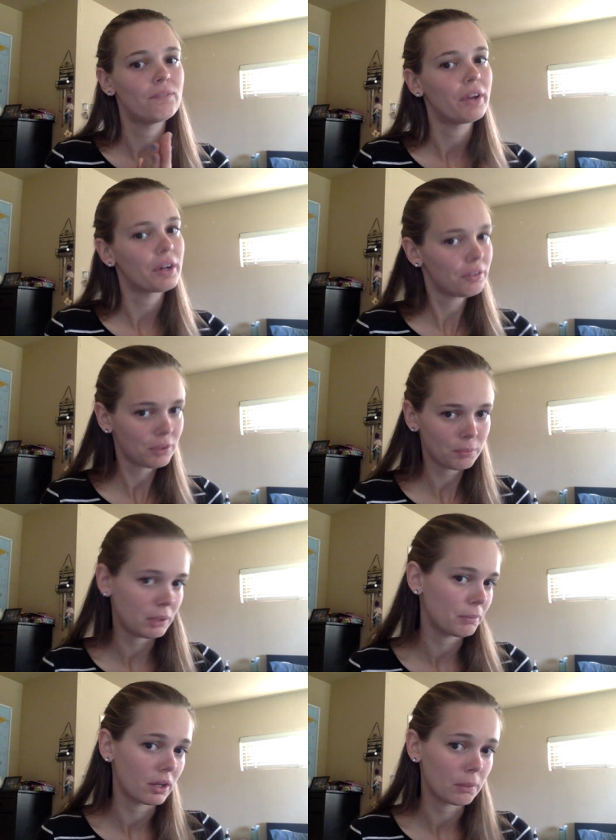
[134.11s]
very few
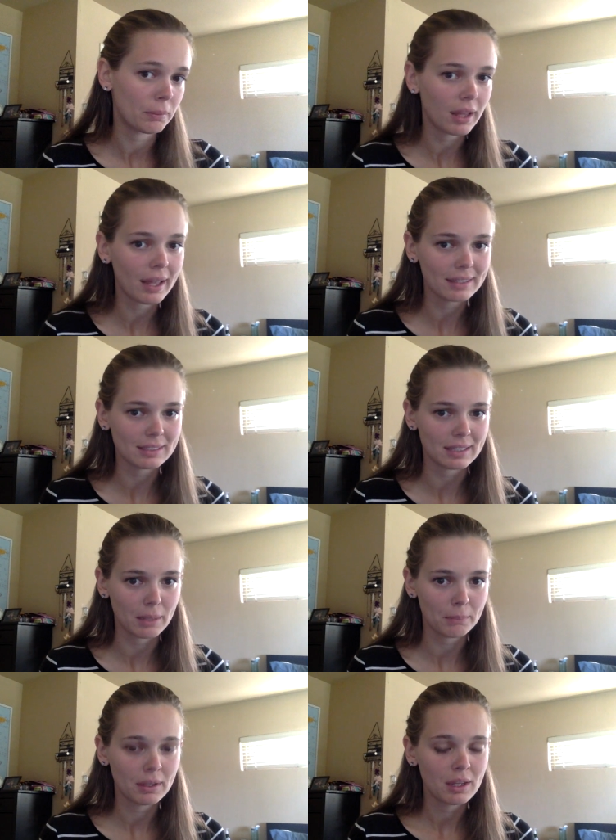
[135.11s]
people are applying to them